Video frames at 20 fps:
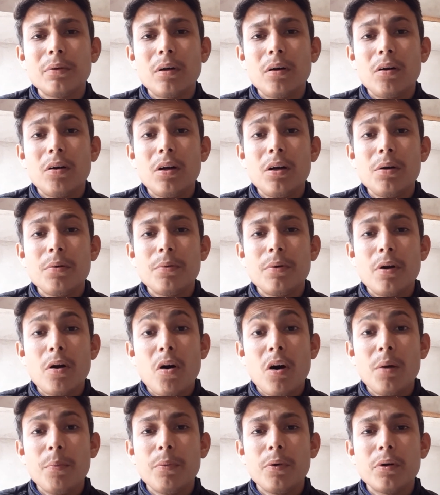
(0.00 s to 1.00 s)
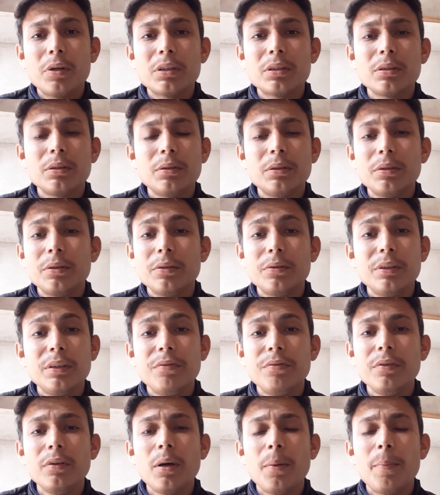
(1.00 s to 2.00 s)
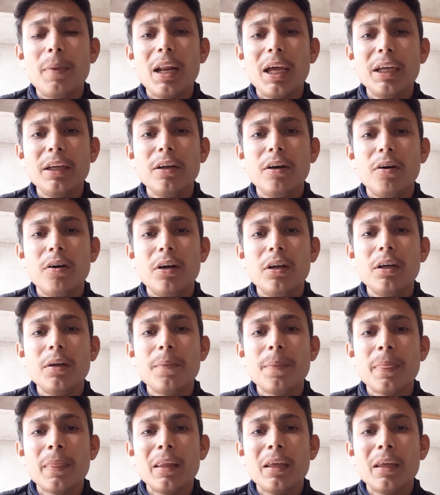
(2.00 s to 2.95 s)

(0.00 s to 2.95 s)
on non-porous, if we apply on